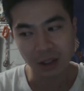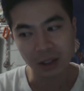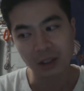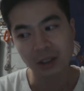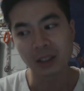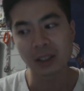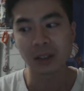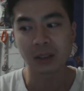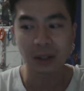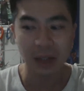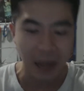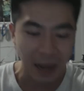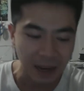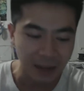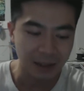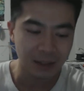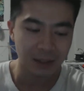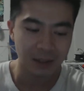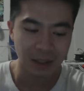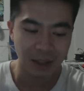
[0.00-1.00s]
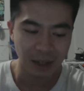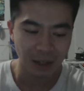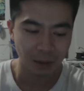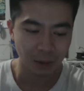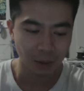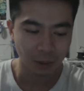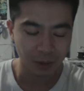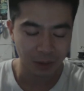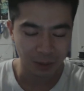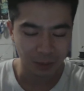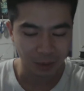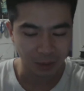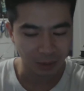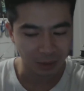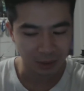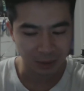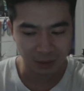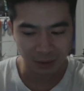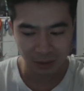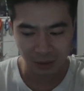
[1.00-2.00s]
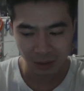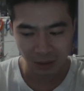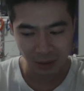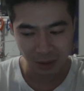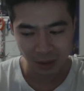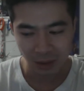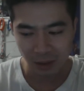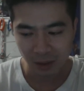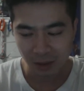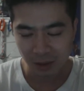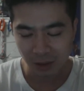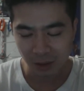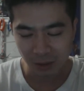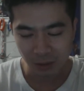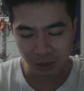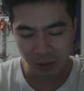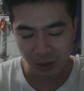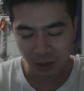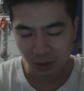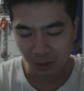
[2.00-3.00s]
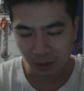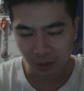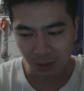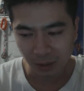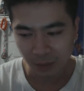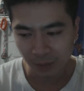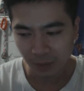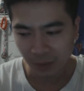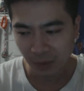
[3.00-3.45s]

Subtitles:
and she added to how awesome it was. She was really good.